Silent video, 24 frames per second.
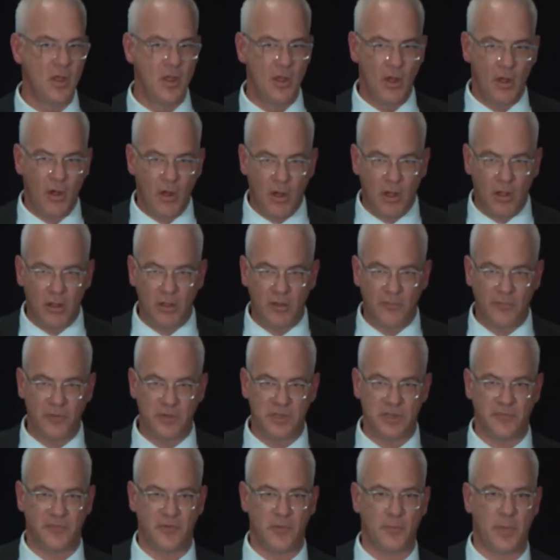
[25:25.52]
All are for
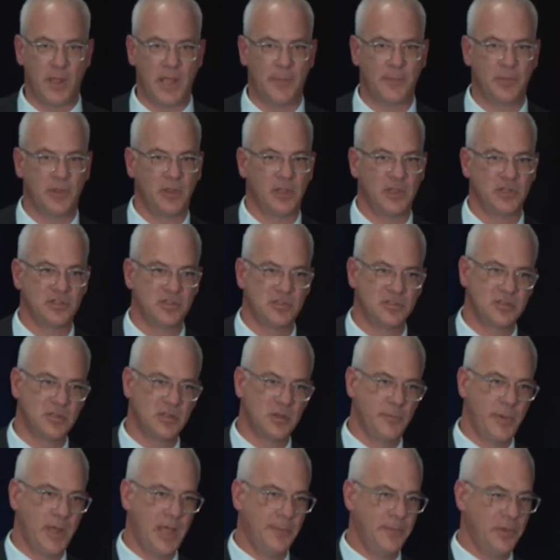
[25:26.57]
different populations. So
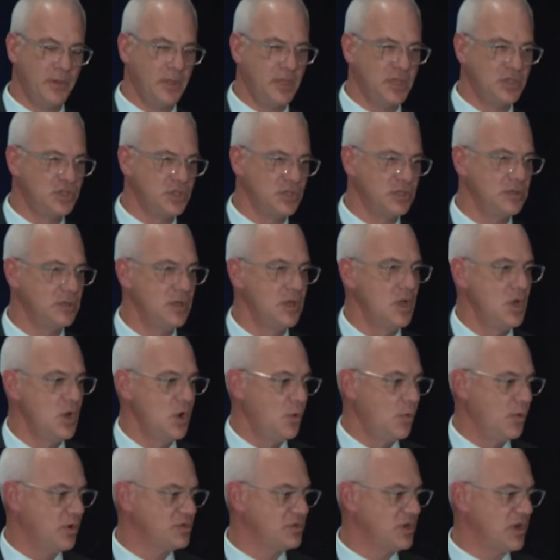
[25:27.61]
the population
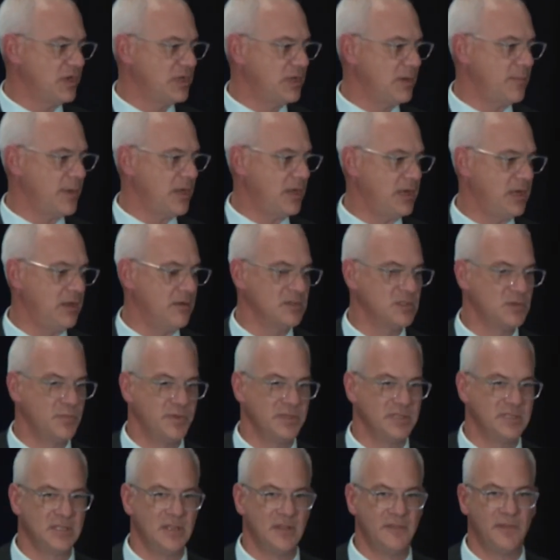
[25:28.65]
we're talking about here
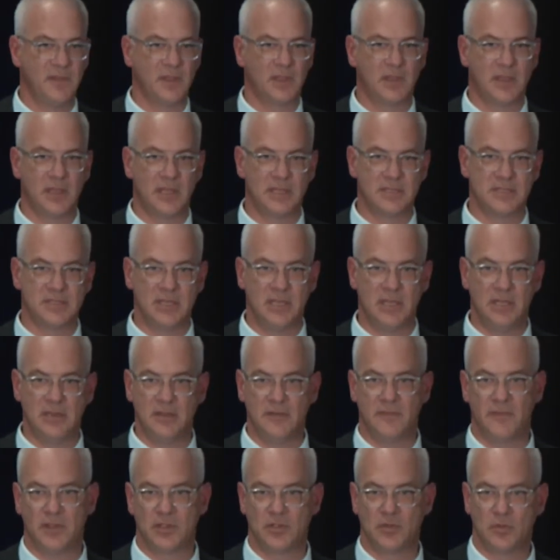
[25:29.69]
specifically is
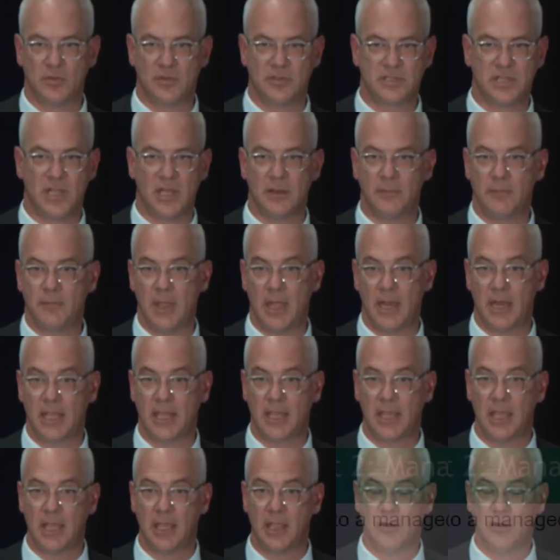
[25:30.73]
individuals on Medicaid